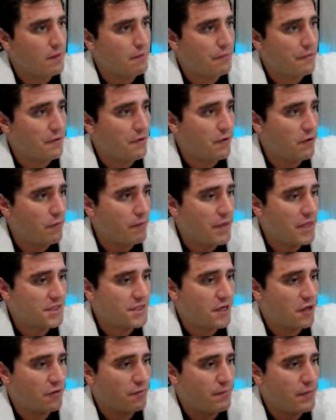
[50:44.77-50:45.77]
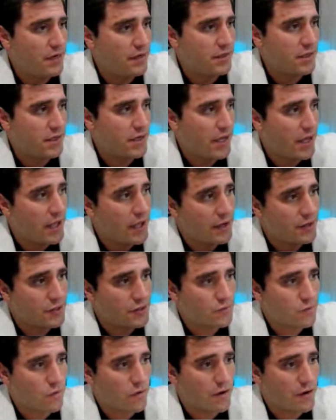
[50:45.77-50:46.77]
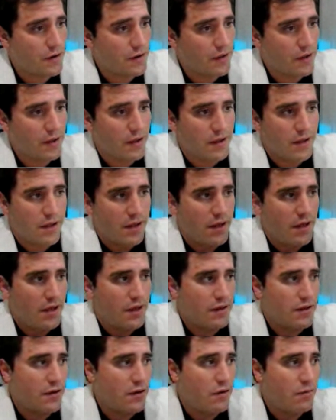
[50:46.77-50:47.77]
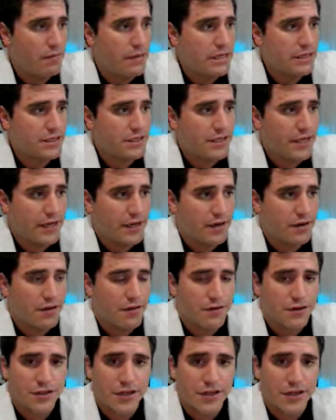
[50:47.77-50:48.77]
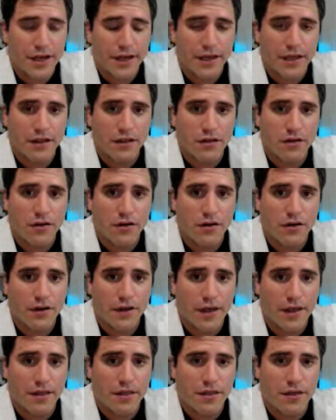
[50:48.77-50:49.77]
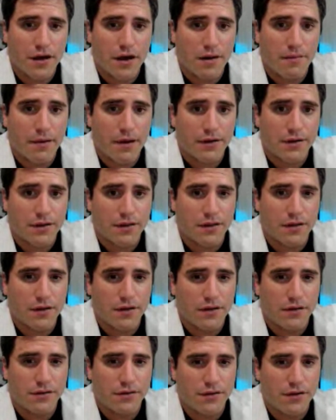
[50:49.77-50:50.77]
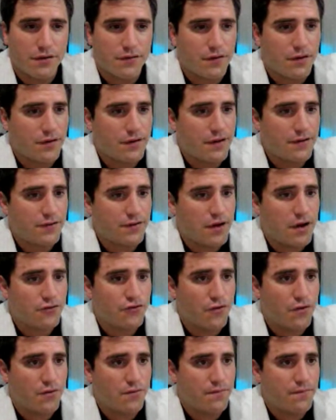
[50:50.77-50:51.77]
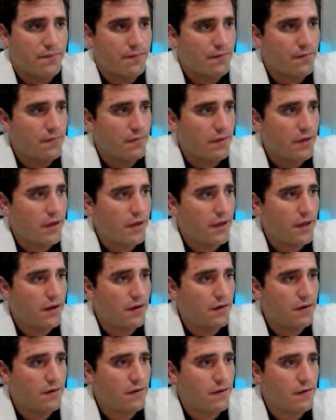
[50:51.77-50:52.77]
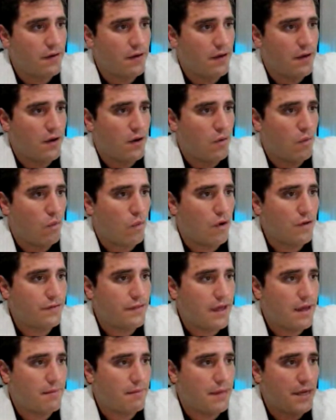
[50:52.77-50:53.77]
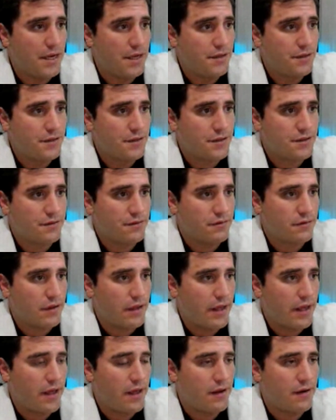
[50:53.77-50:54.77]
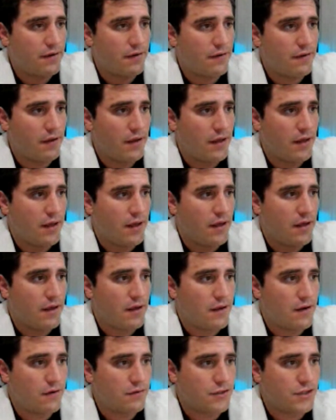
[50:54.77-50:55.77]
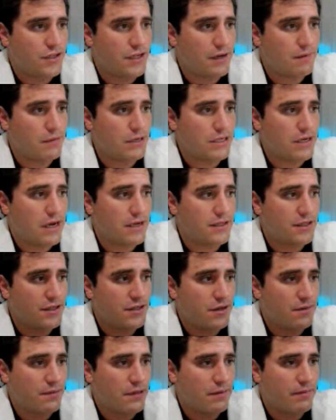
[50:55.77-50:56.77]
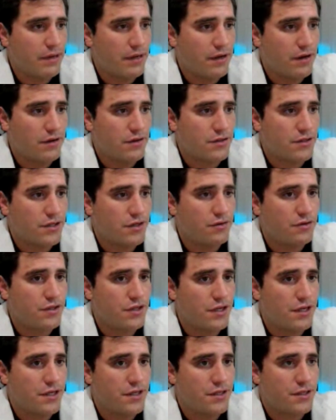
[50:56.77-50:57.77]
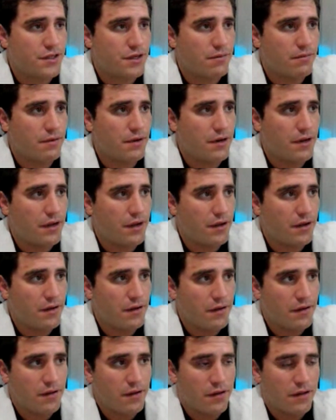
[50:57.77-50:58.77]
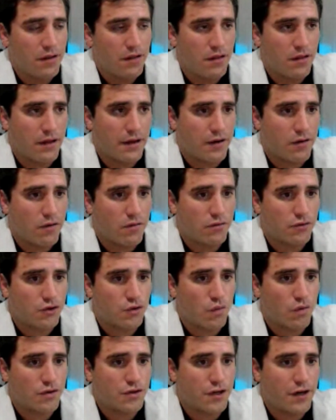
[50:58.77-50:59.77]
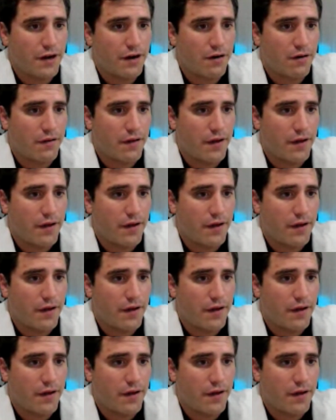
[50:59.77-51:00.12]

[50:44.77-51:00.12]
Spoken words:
But in our Men's Health Minute today, I just wanted, men to take another second look and thought about using testosterone and what that means, and stigmatizing something because you see somebody like Arnold Schwarzenegger